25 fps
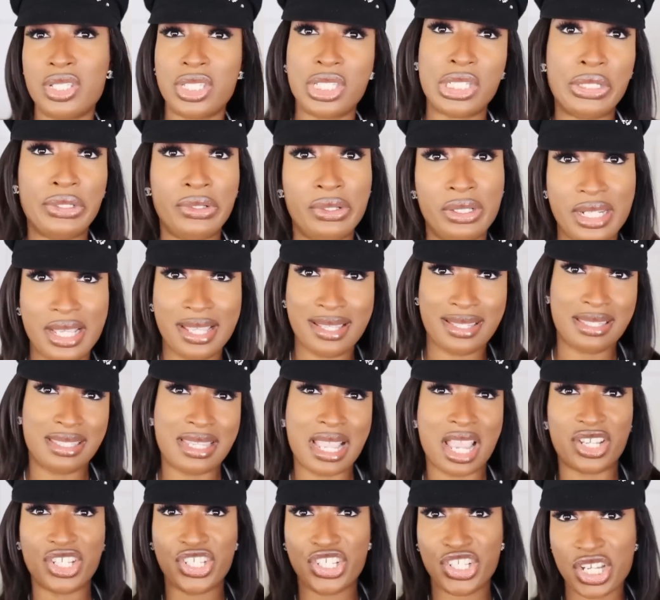material is
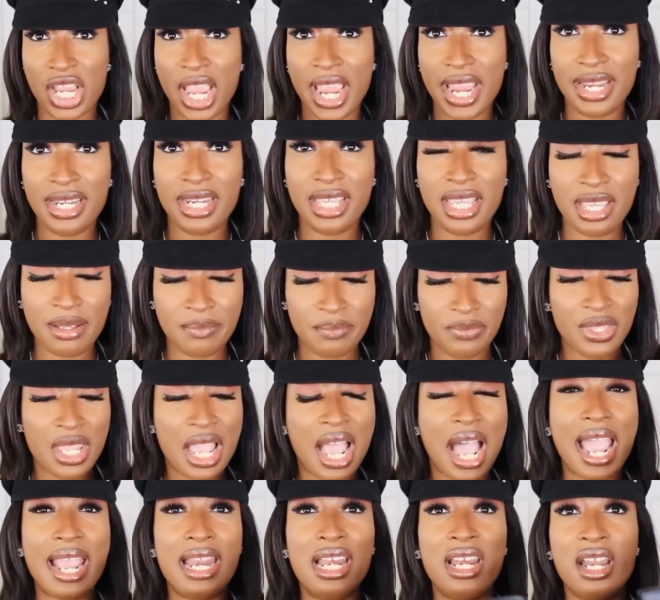not shiny.
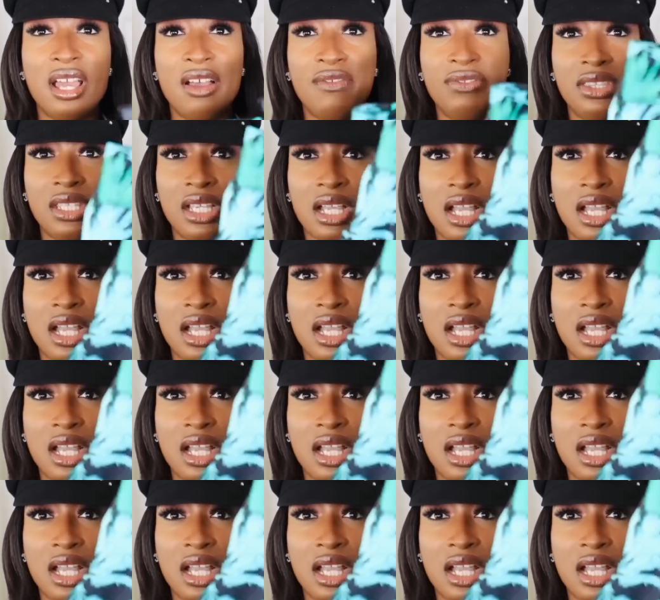I love